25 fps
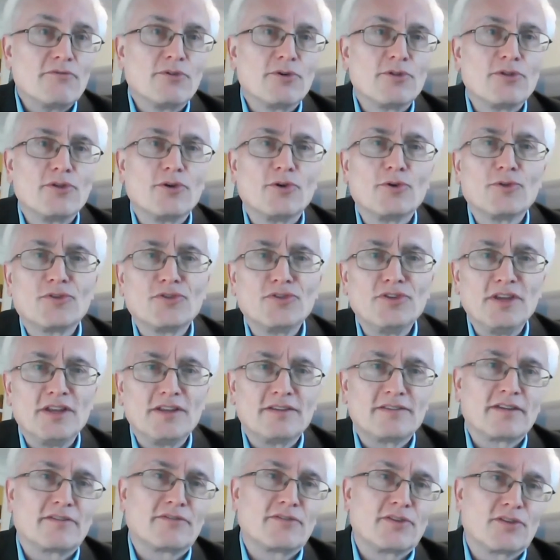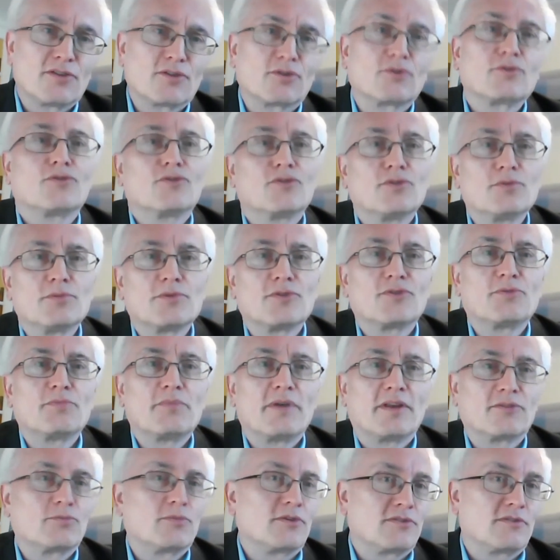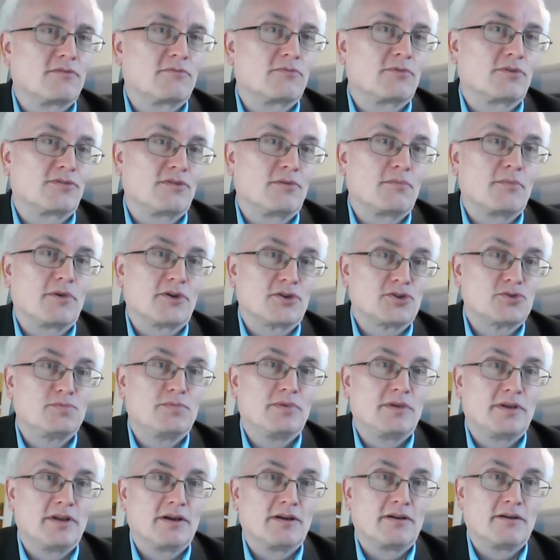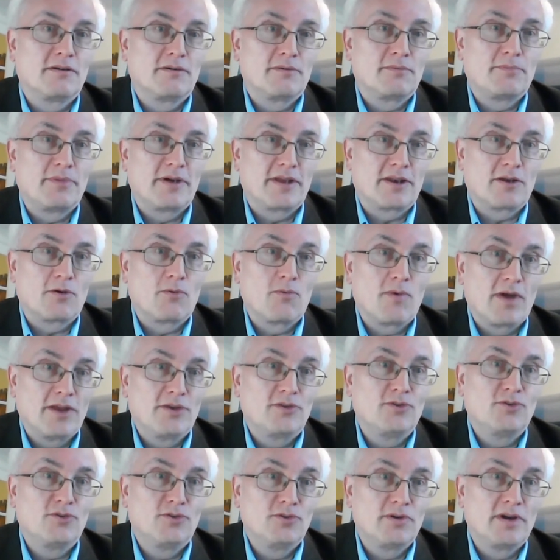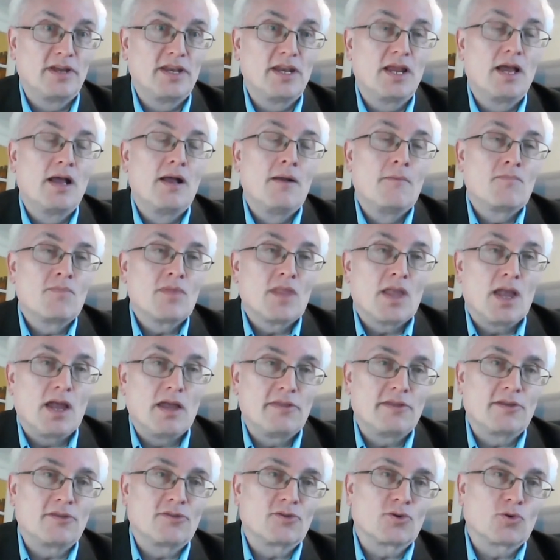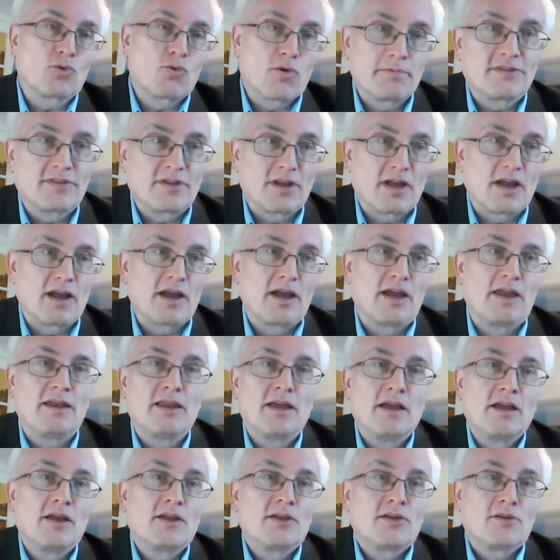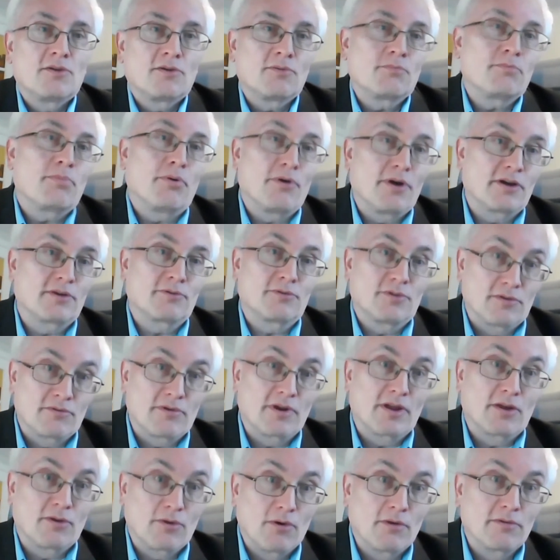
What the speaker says: for those needs, definitely in the consumer space, was a much better way to do it. And then the corporate side, partnering